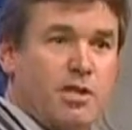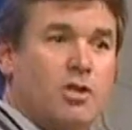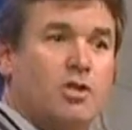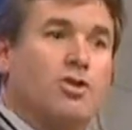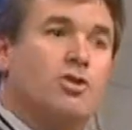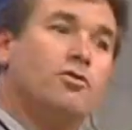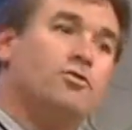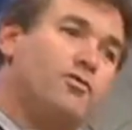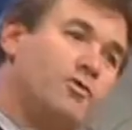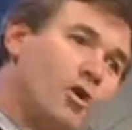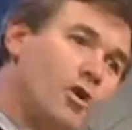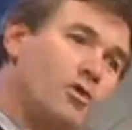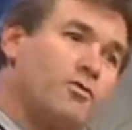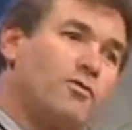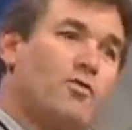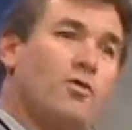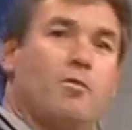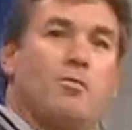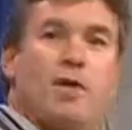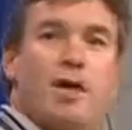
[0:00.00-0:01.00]
to vote
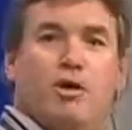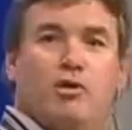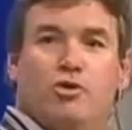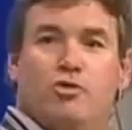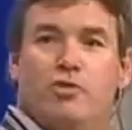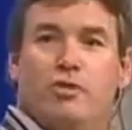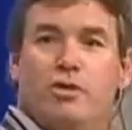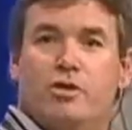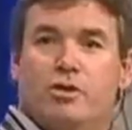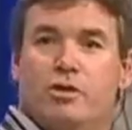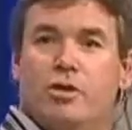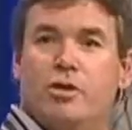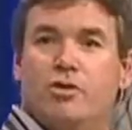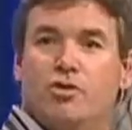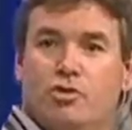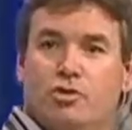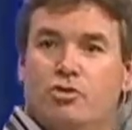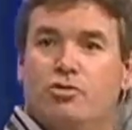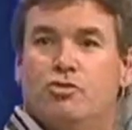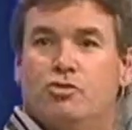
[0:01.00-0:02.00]
for a man who we
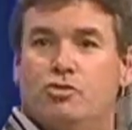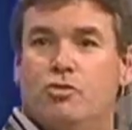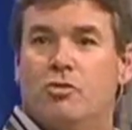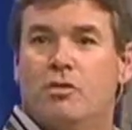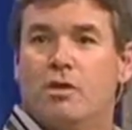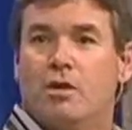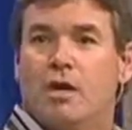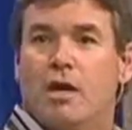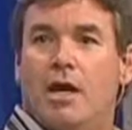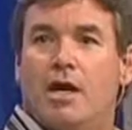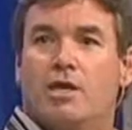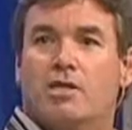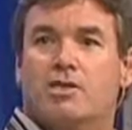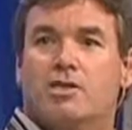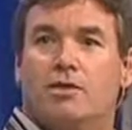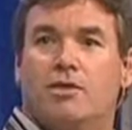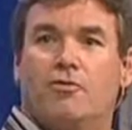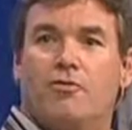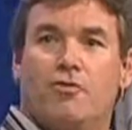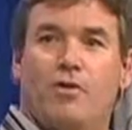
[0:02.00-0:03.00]
knew as
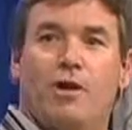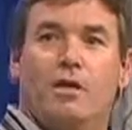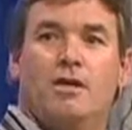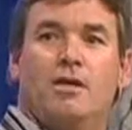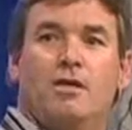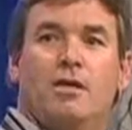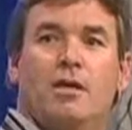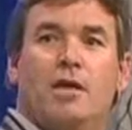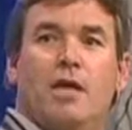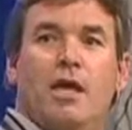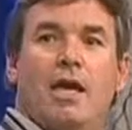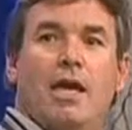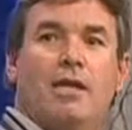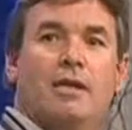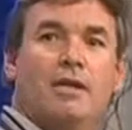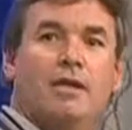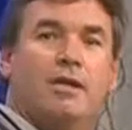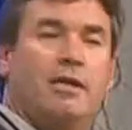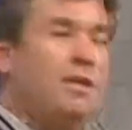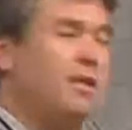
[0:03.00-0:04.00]
a friend and
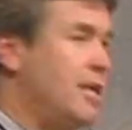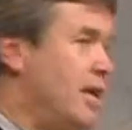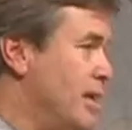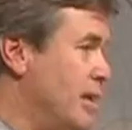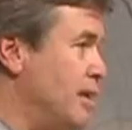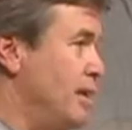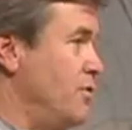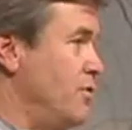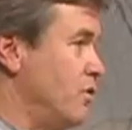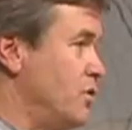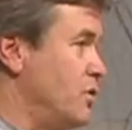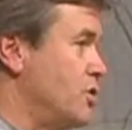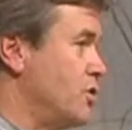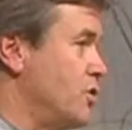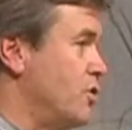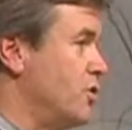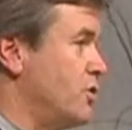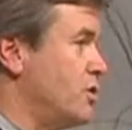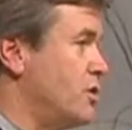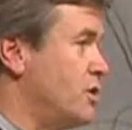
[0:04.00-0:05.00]
an attendee of this
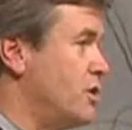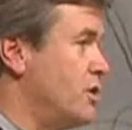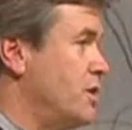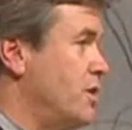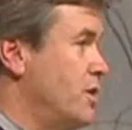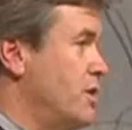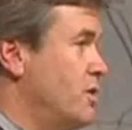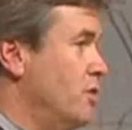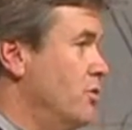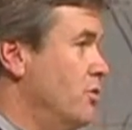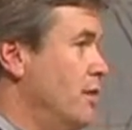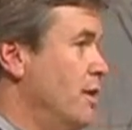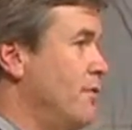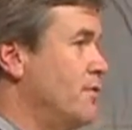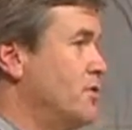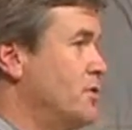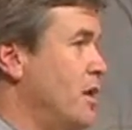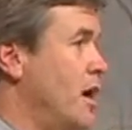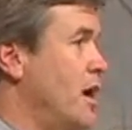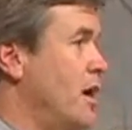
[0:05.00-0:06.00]
church who
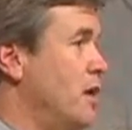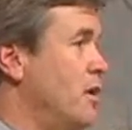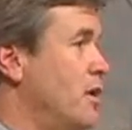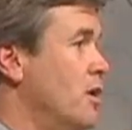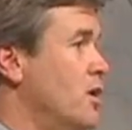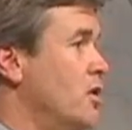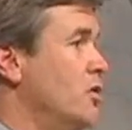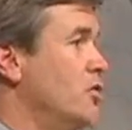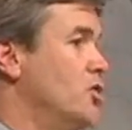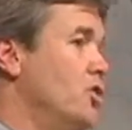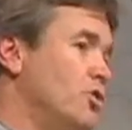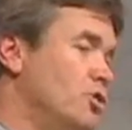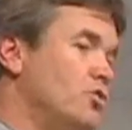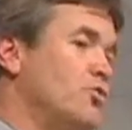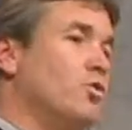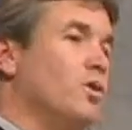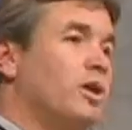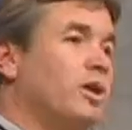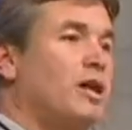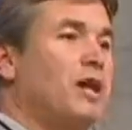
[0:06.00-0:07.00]
loves God? Do you
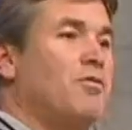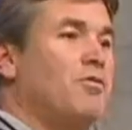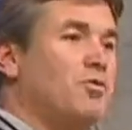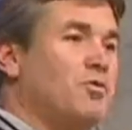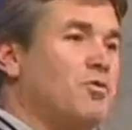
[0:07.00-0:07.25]
really have the